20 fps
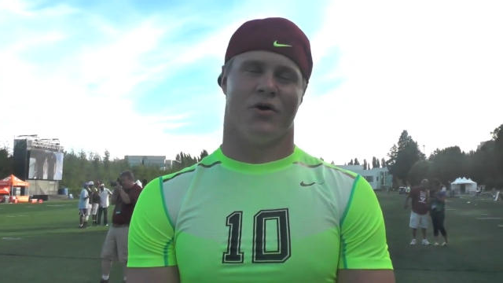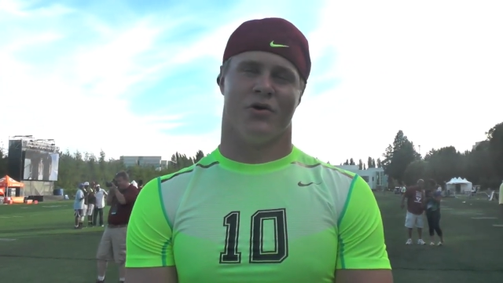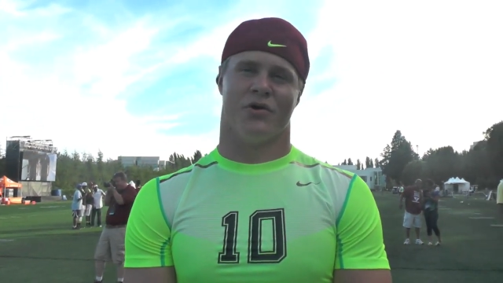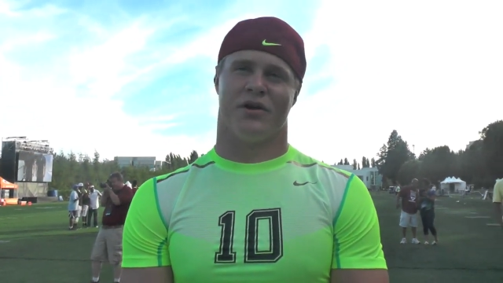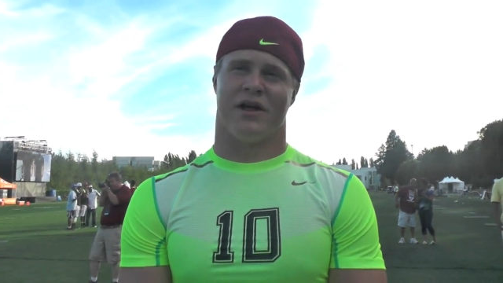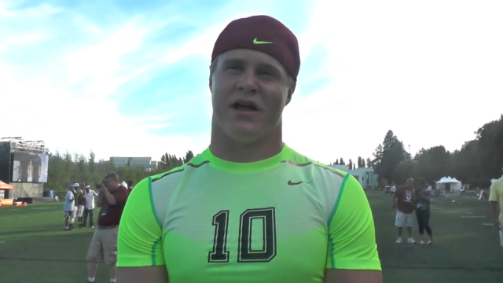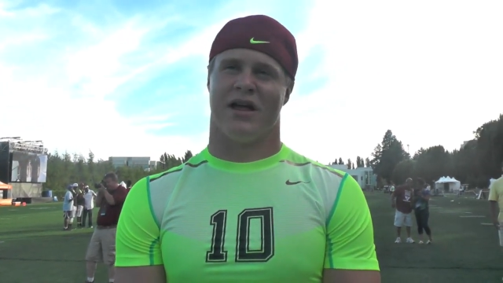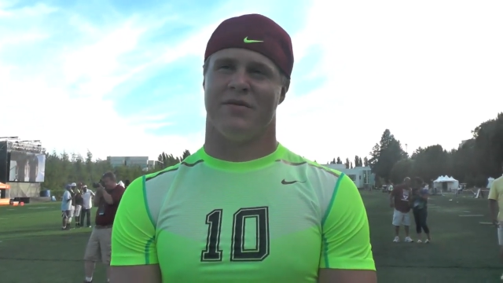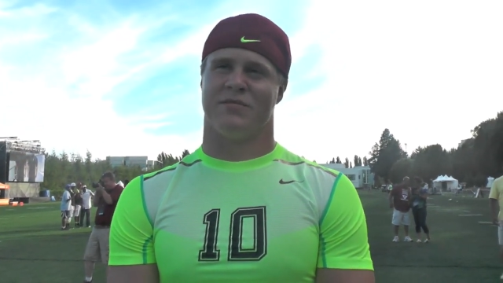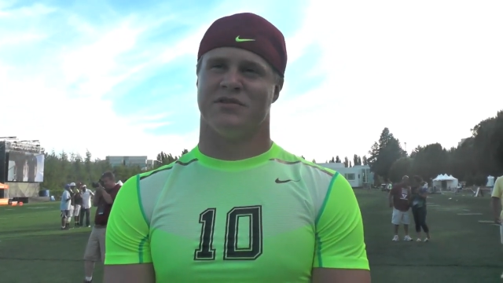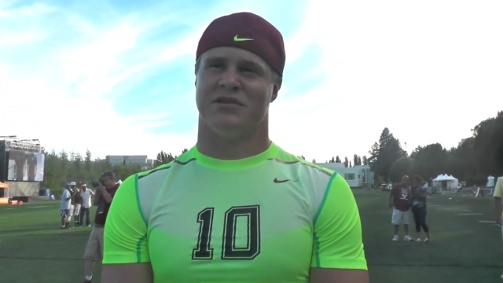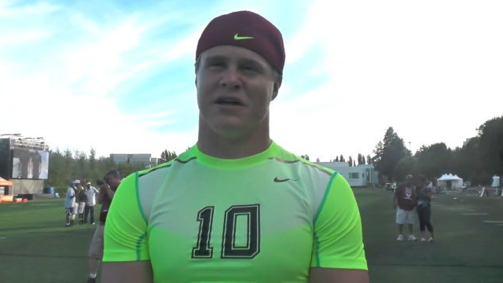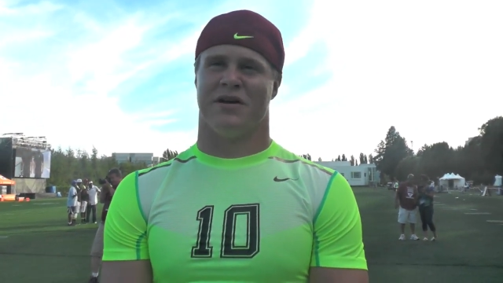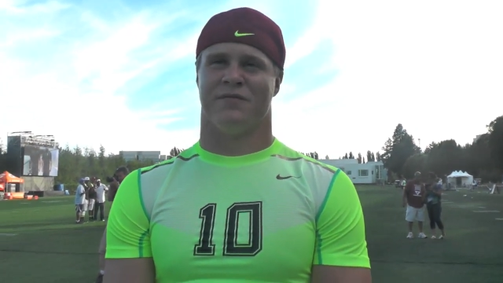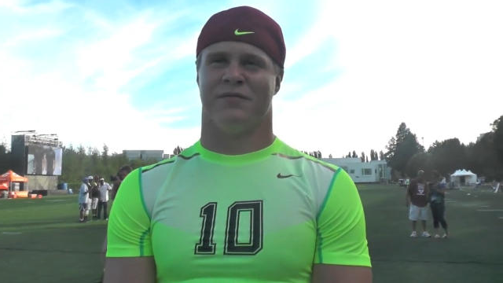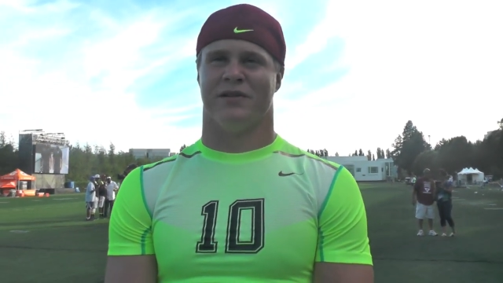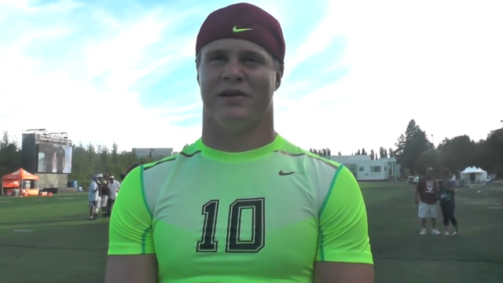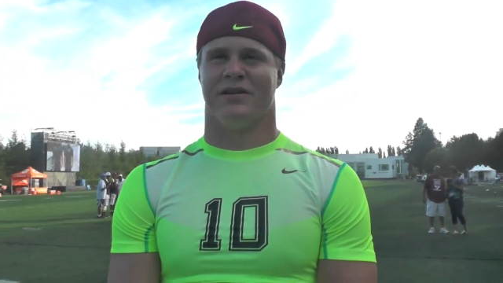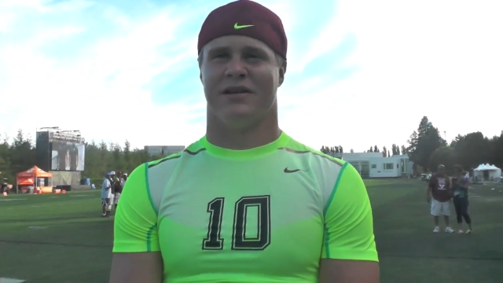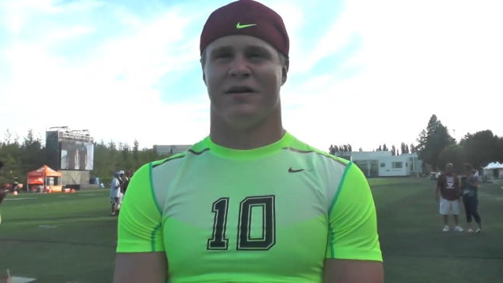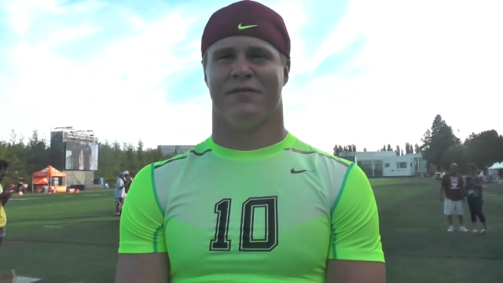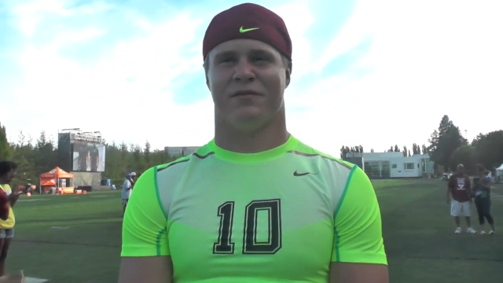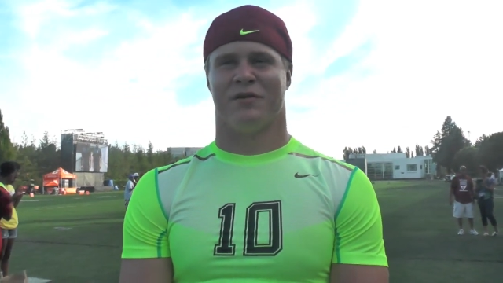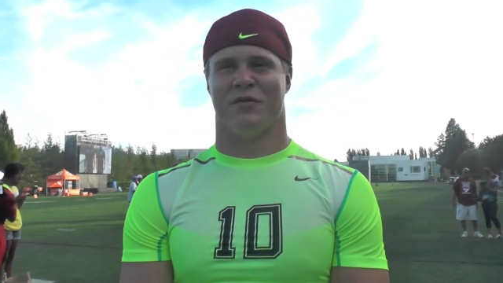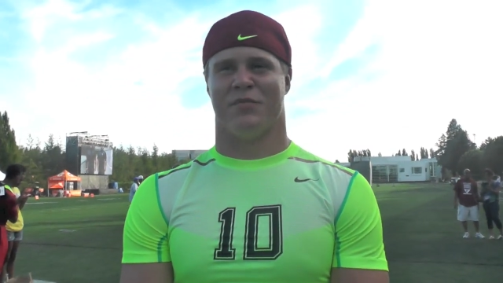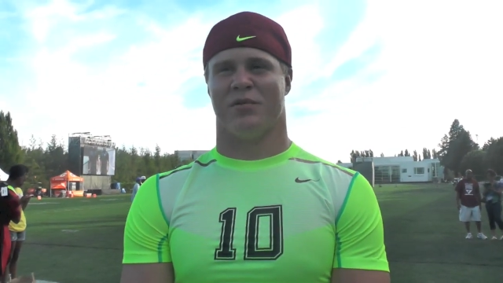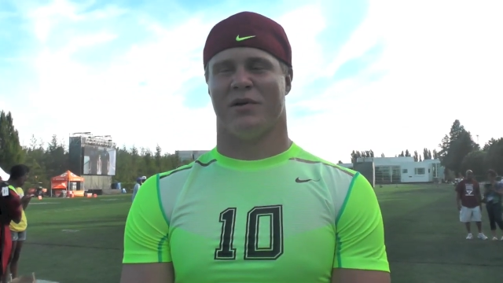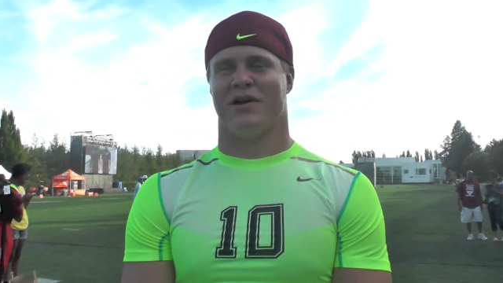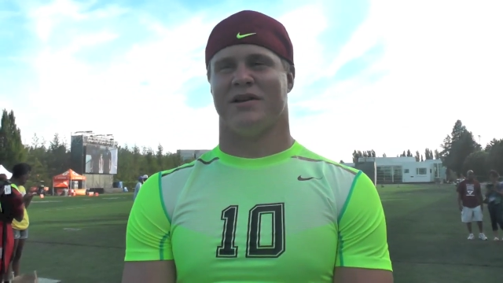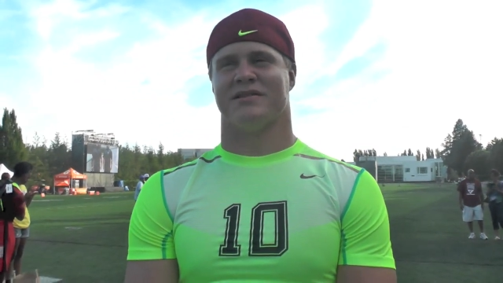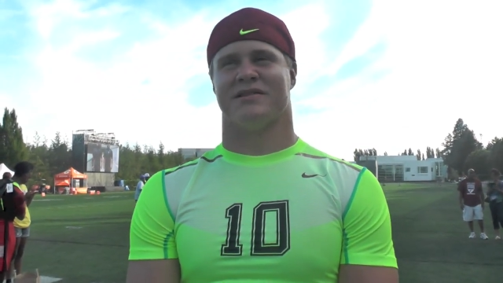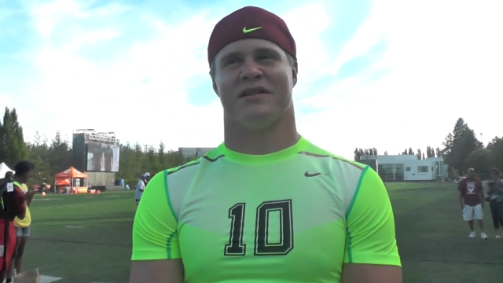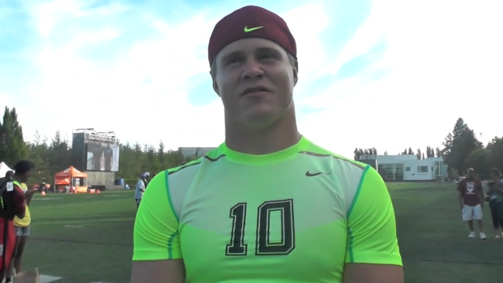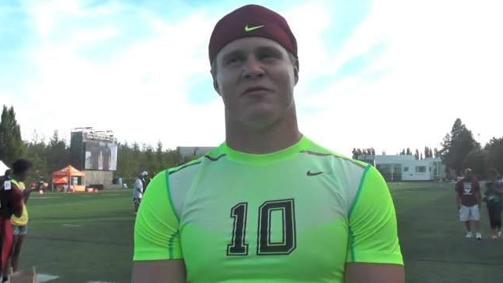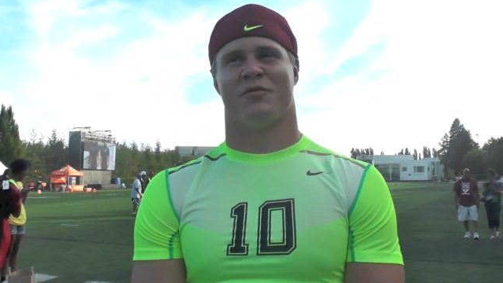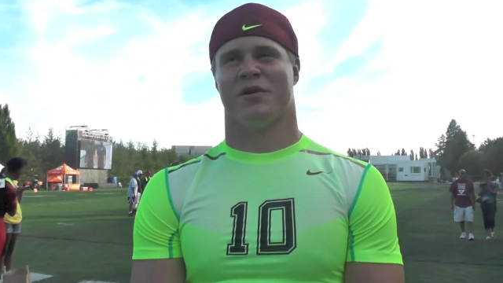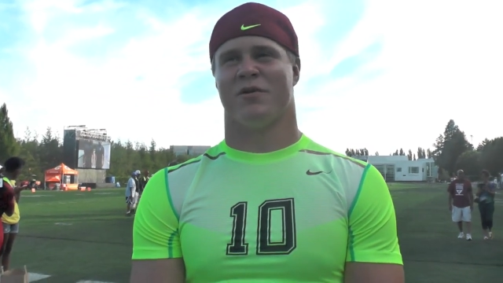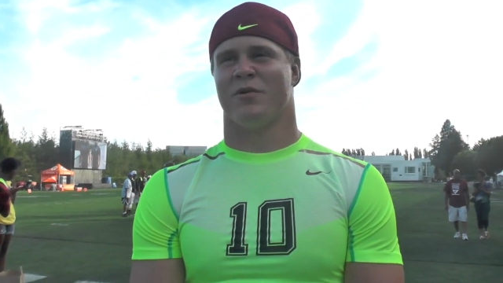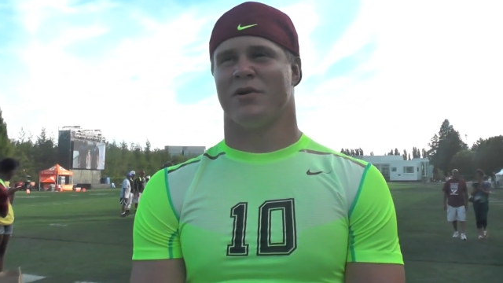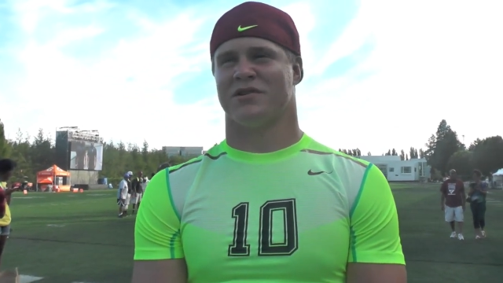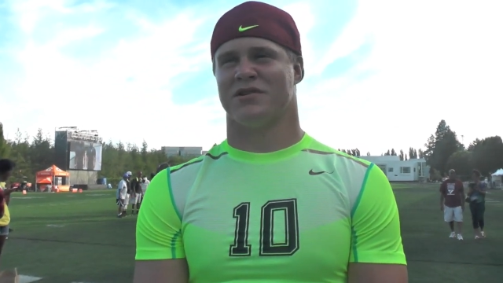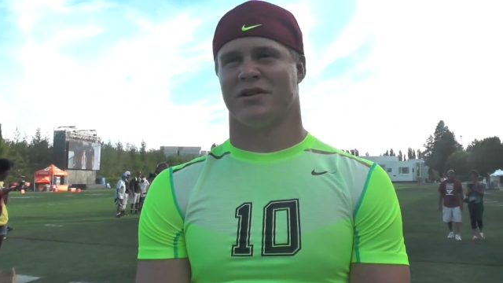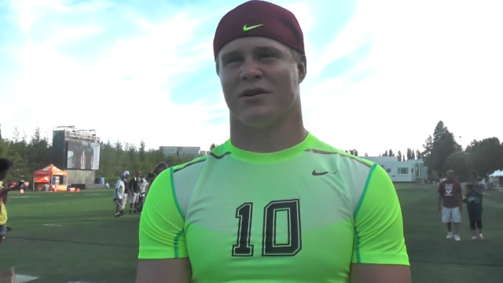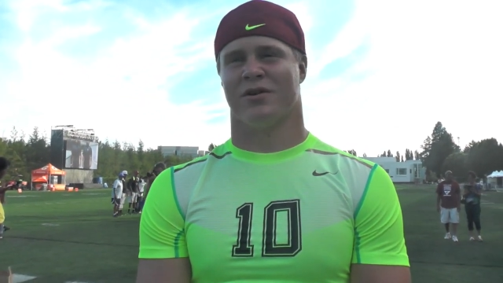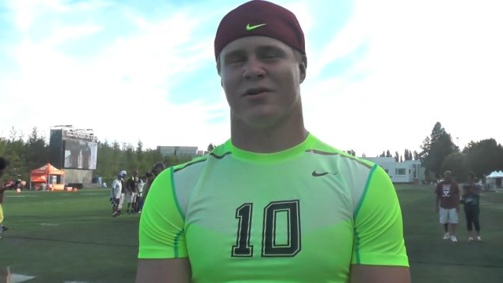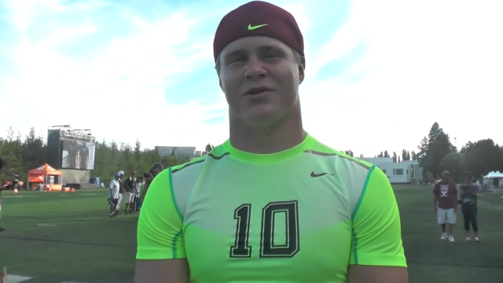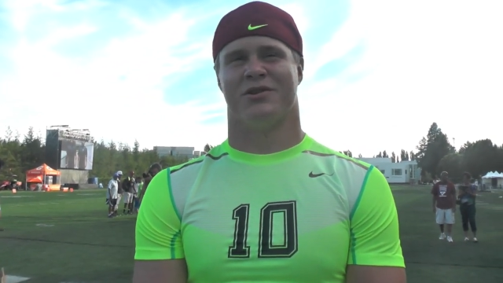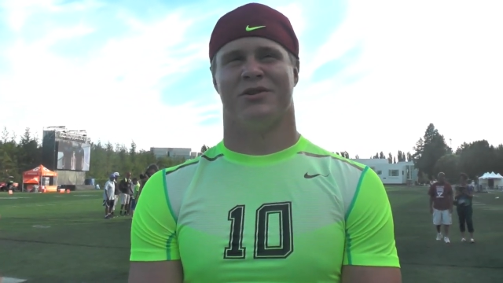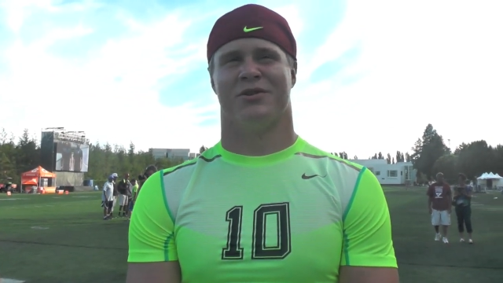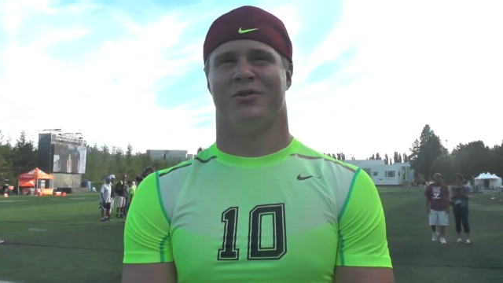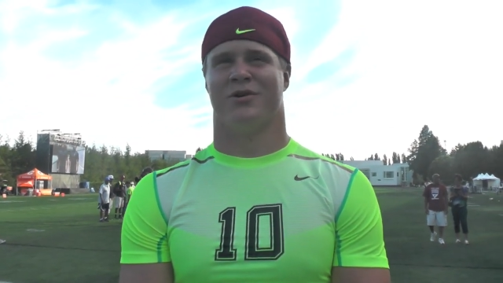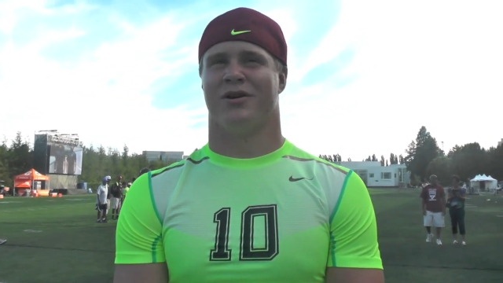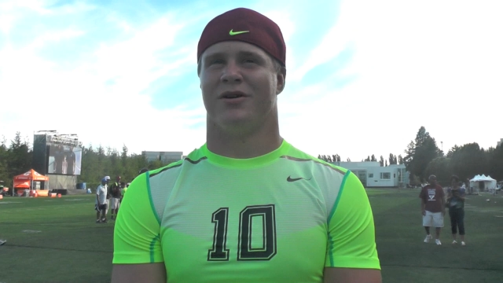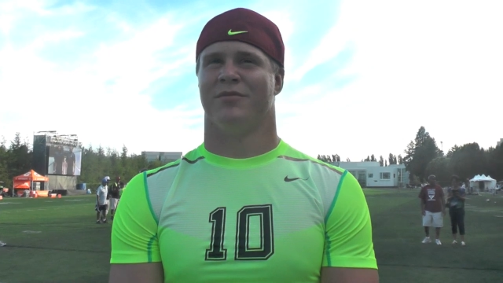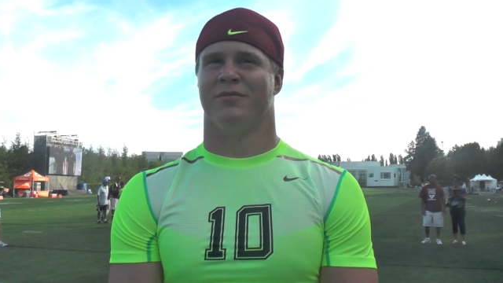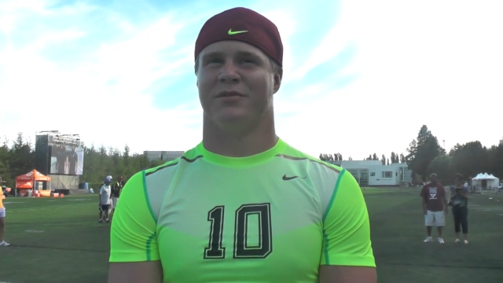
Notre Dame is definitely definitely a place that everybody wants to go to.